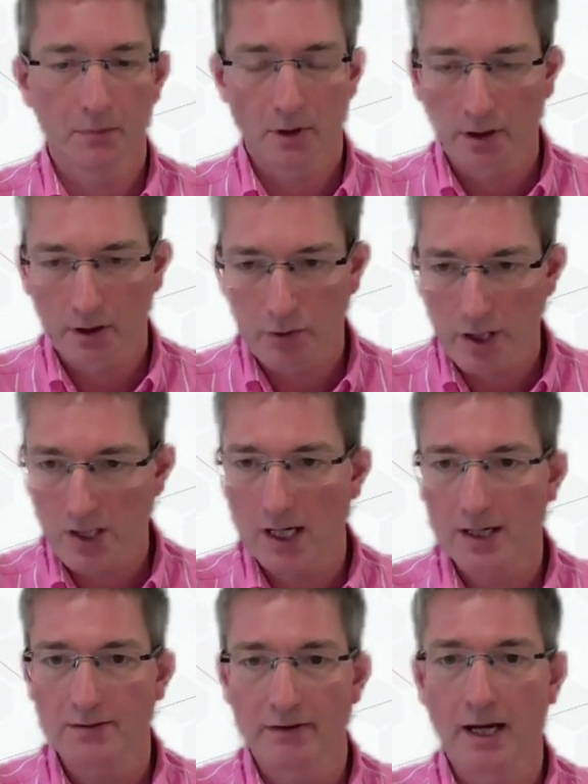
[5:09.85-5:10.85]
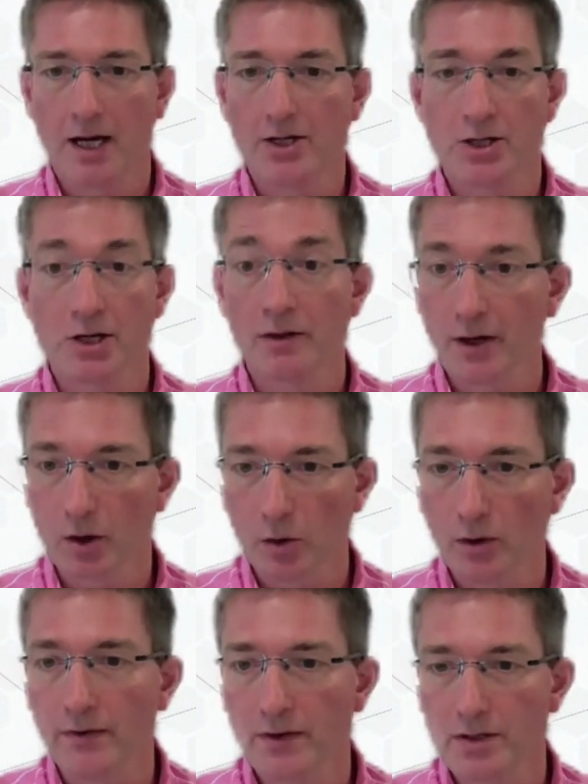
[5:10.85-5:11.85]
the risk classification, and the
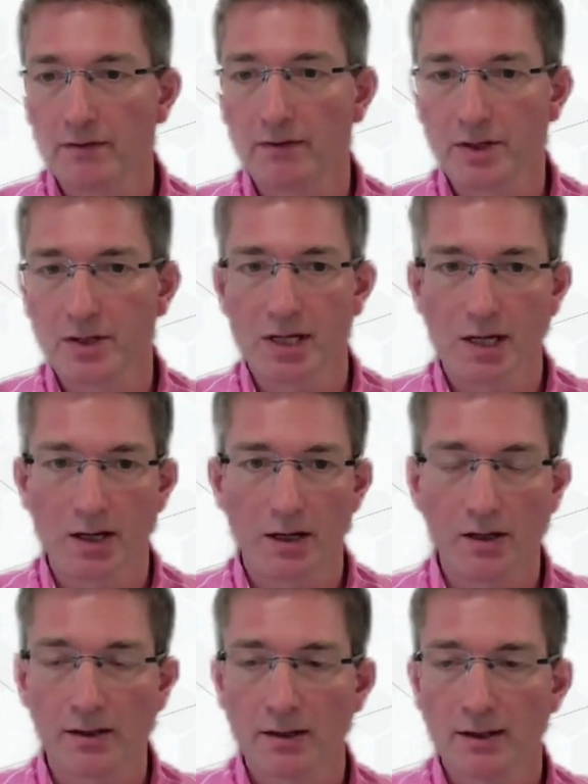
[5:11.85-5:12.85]
authors of the CER.